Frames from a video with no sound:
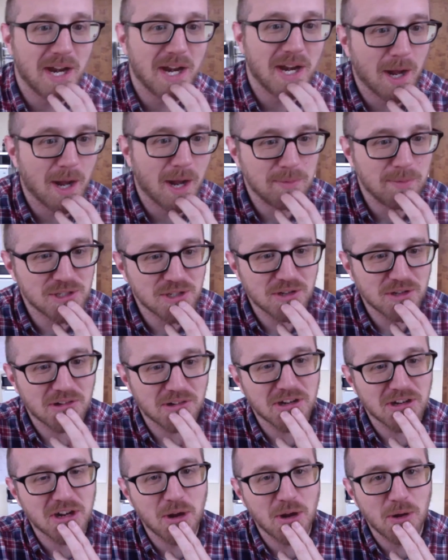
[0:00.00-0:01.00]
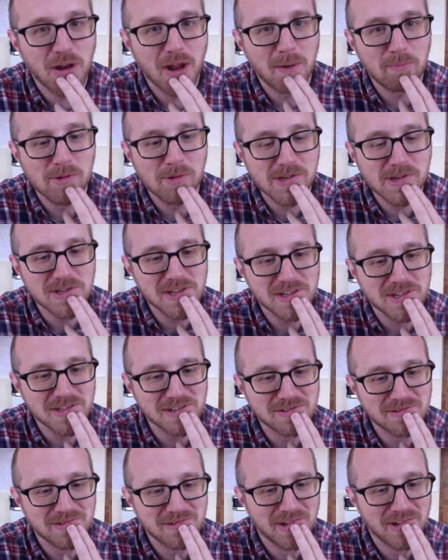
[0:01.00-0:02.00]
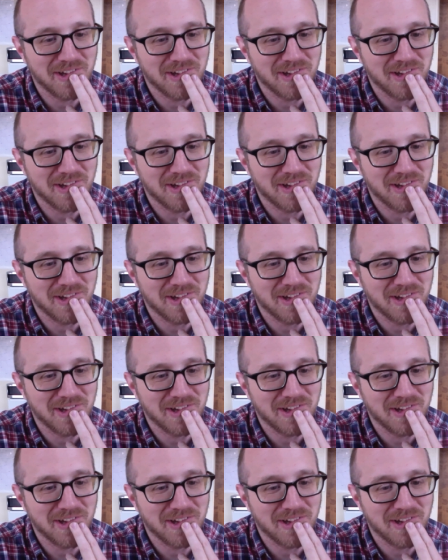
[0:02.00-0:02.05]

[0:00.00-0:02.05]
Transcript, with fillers: it right now. Bit sugar going out of business.